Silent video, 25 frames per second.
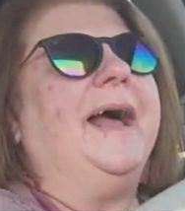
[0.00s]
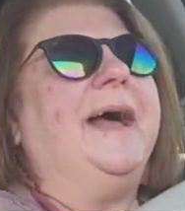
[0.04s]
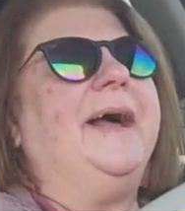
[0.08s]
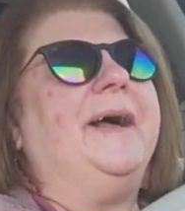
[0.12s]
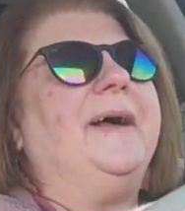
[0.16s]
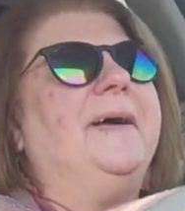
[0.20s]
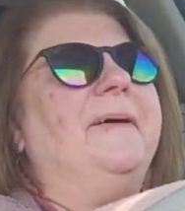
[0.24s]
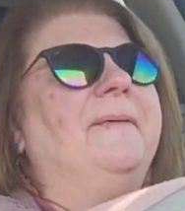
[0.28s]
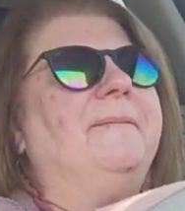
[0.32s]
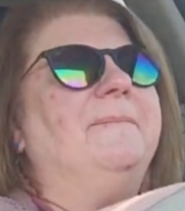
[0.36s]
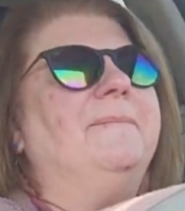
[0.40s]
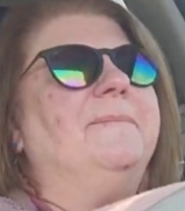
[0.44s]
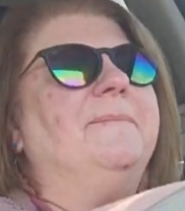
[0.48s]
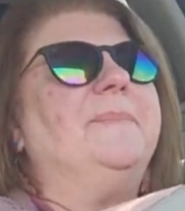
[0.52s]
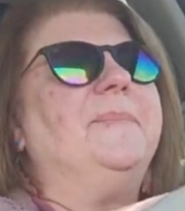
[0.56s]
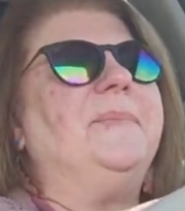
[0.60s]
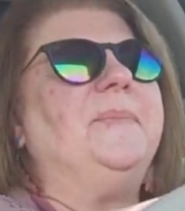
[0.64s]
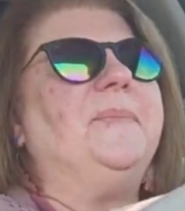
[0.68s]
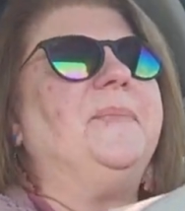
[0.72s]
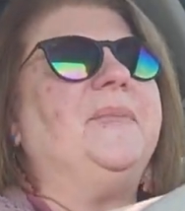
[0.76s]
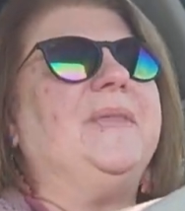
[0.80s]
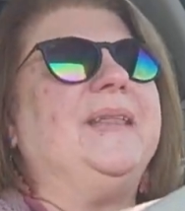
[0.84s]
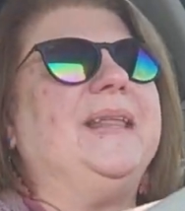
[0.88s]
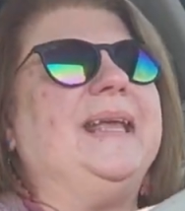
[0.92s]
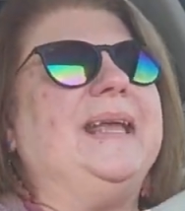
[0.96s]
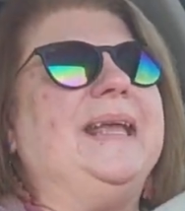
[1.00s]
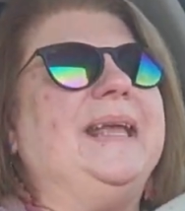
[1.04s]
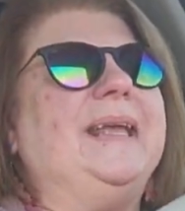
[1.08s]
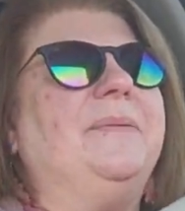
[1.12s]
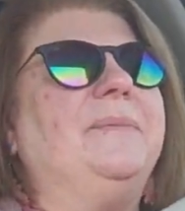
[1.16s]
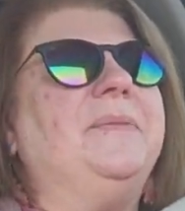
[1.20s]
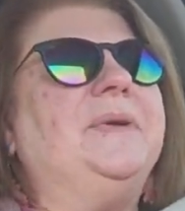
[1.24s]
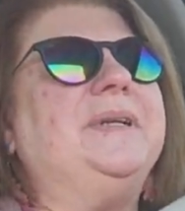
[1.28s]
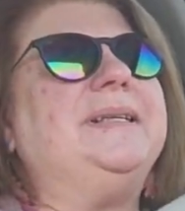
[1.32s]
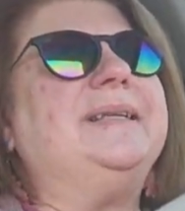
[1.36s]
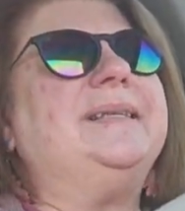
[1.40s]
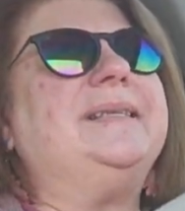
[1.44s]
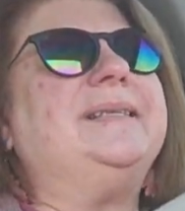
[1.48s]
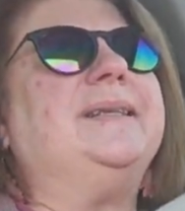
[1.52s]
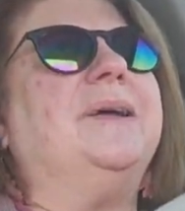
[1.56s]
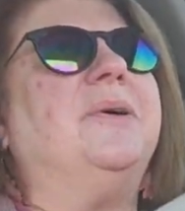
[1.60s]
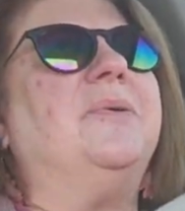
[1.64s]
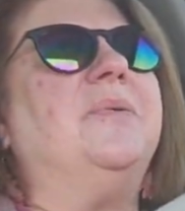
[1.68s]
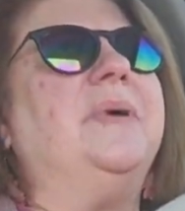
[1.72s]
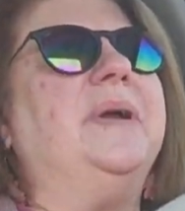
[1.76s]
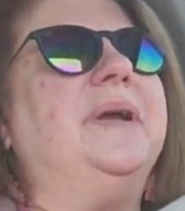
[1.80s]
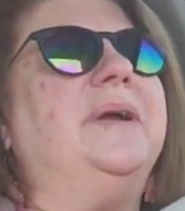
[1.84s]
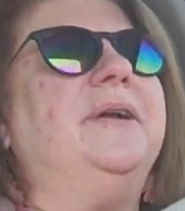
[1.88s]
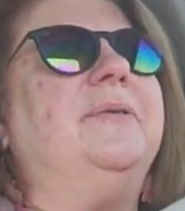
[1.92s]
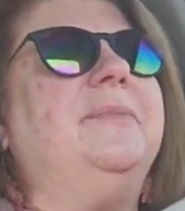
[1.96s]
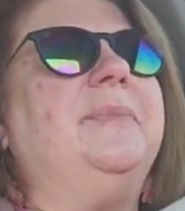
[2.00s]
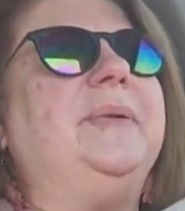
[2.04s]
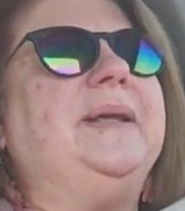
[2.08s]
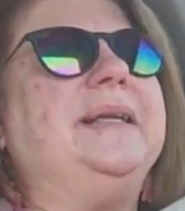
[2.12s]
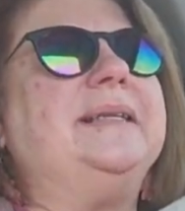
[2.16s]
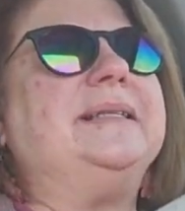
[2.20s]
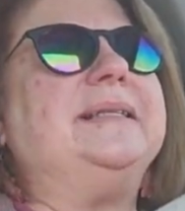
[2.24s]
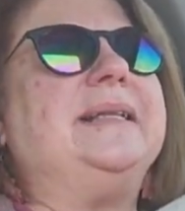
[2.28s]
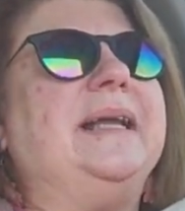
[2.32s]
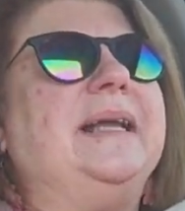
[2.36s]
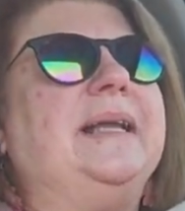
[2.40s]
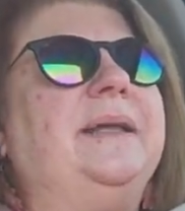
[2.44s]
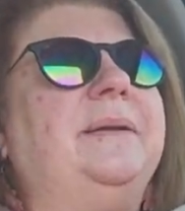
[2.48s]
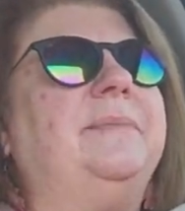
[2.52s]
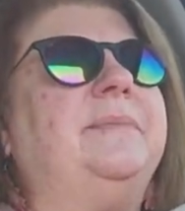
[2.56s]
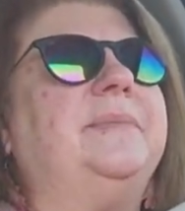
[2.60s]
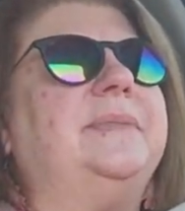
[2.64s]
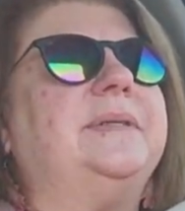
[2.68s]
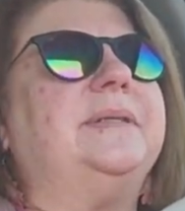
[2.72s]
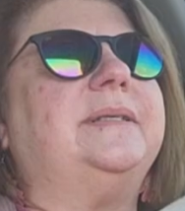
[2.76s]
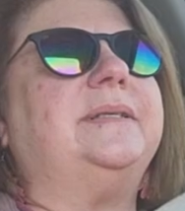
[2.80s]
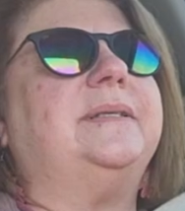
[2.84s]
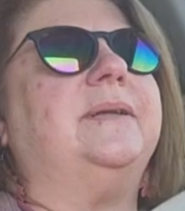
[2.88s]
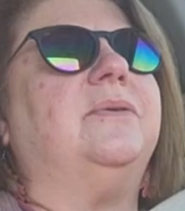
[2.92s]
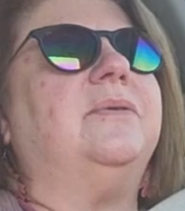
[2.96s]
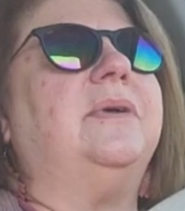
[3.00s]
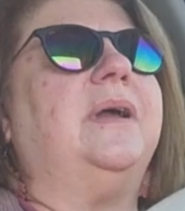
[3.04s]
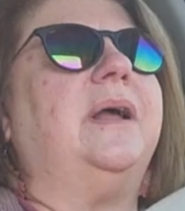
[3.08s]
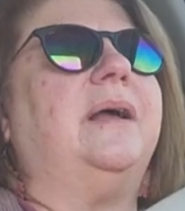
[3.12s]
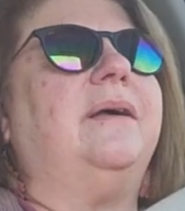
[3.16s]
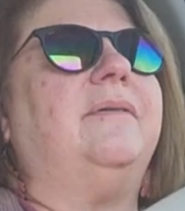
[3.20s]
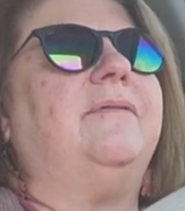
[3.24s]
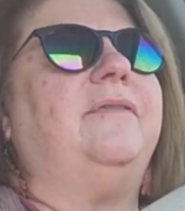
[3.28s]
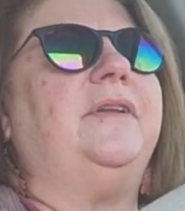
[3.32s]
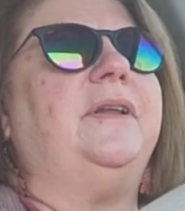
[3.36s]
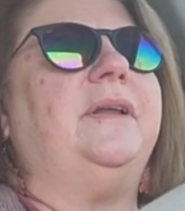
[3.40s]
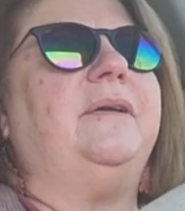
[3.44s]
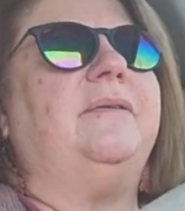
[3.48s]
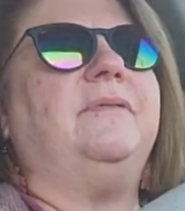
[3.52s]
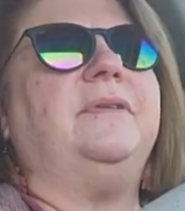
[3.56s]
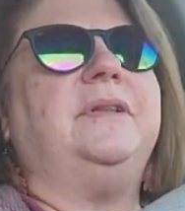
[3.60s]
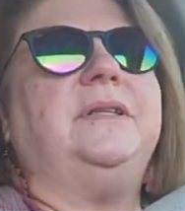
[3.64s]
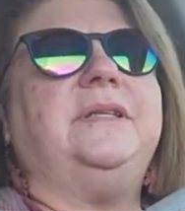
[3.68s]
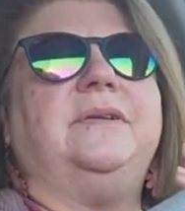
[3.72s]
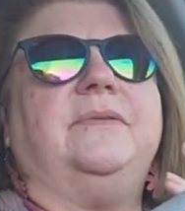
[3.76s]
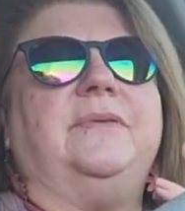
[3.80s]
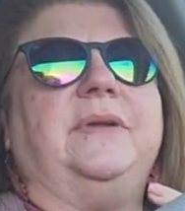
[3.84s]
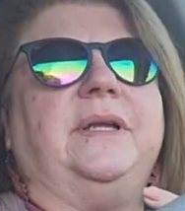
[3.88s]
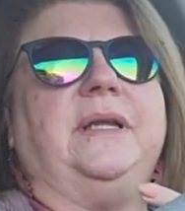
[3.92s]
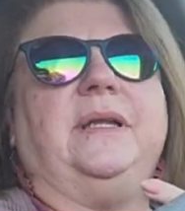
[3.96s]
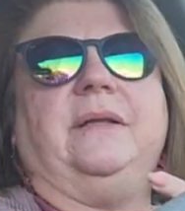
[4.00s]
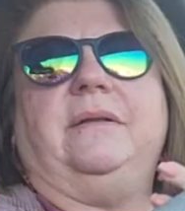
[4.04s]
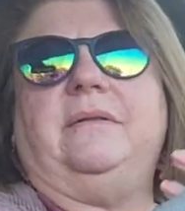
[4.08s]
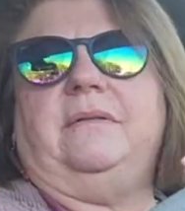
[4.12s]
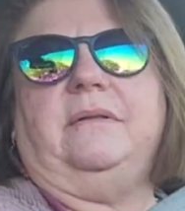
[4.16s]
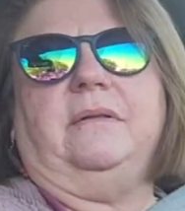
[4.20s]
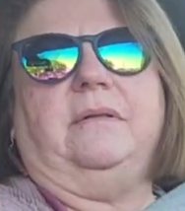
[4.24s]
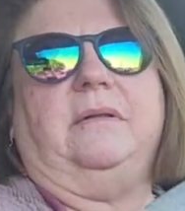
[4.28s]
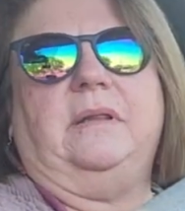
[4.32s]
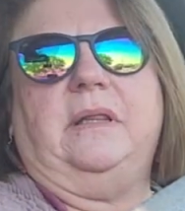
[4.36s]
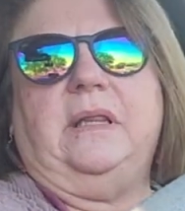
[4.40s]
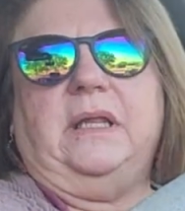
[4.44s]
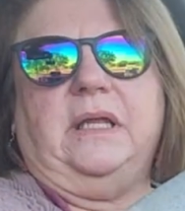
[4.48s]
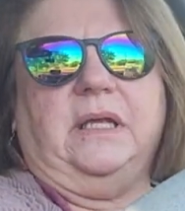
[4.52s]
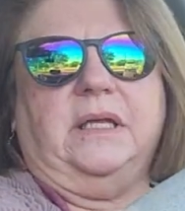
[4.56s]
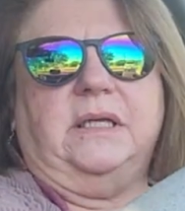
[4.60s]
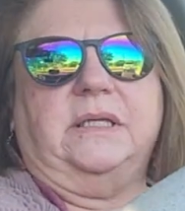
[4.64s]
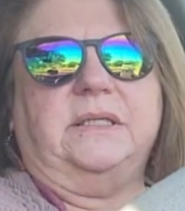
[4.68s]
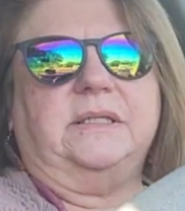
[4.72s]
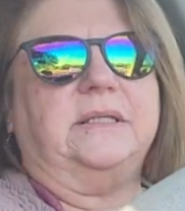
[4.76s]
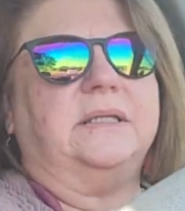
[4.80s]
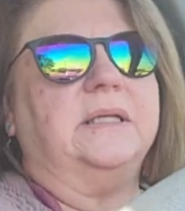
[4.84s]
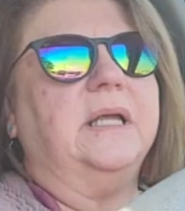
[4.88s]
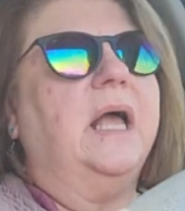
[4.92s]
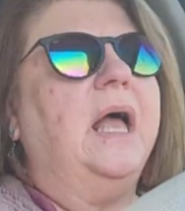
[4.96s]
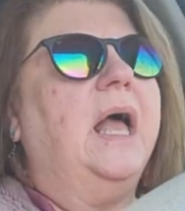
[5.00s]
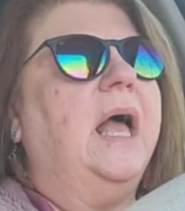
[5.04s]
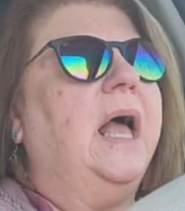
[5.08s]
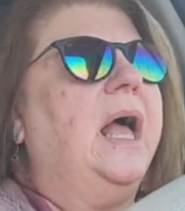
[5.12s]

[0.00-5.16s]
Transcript: Um, which is so weird because I am so confident with doing this.